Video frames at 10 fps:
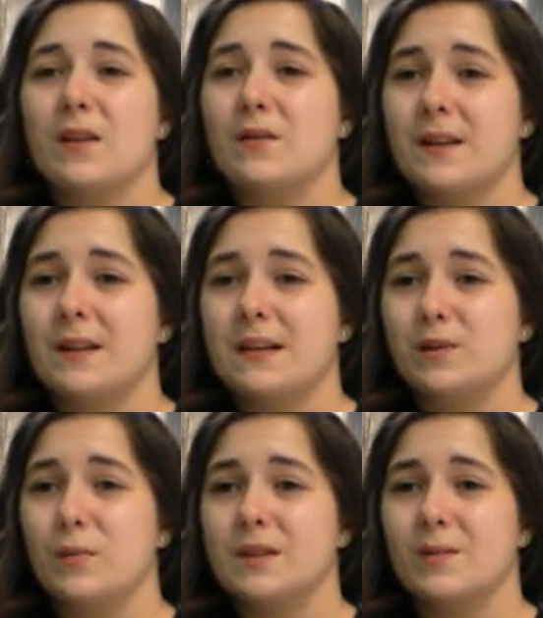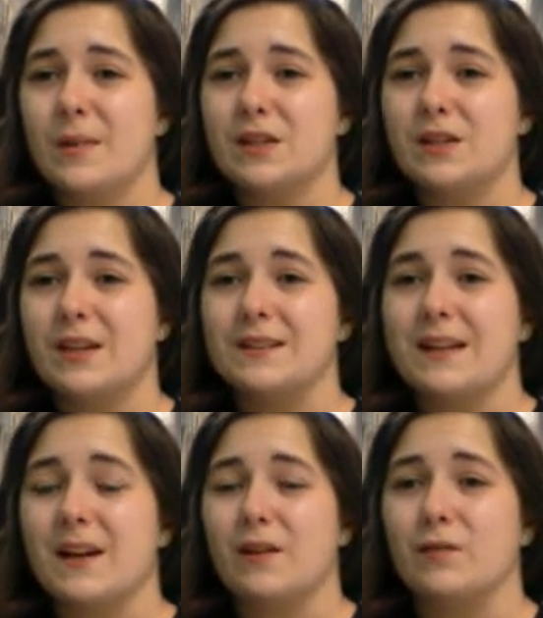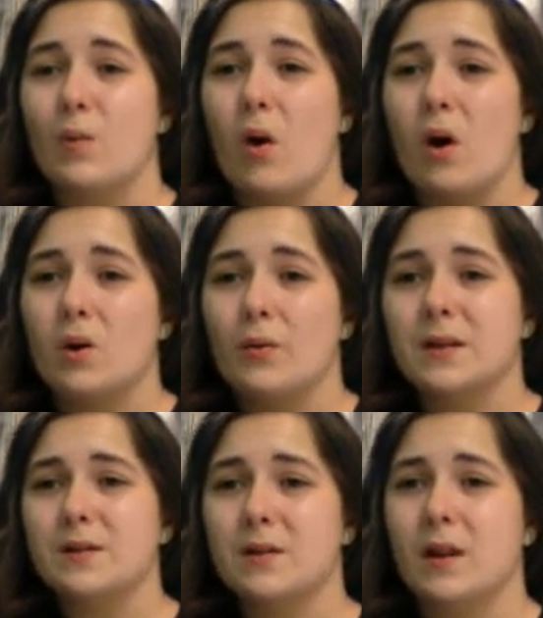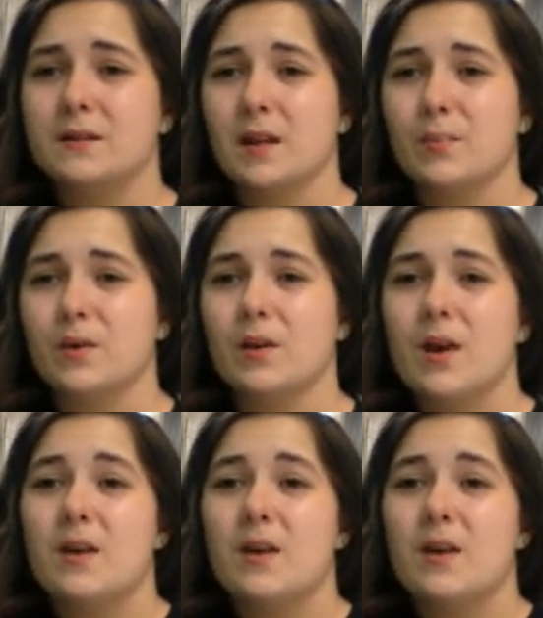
other thing that I didn't want to mention is that if you are going to cloth diaper,